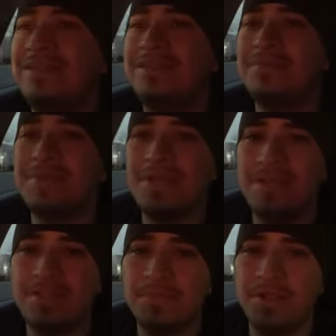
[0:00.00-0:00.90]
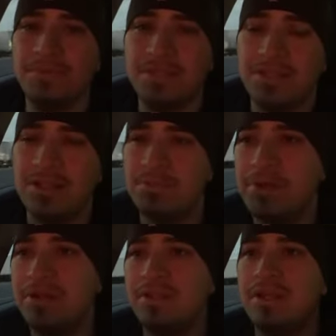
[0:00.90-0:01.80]
seems like this month was a little
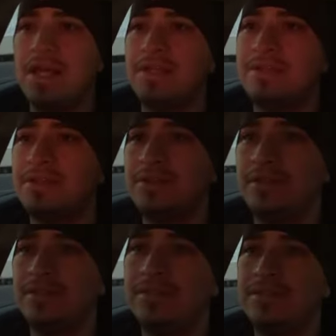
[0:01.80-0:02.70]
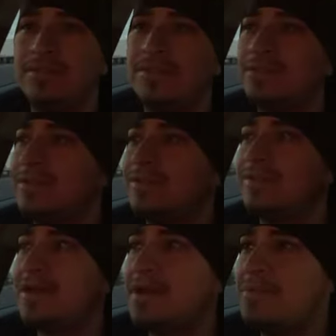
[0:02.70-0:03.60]
better than last year, huh? I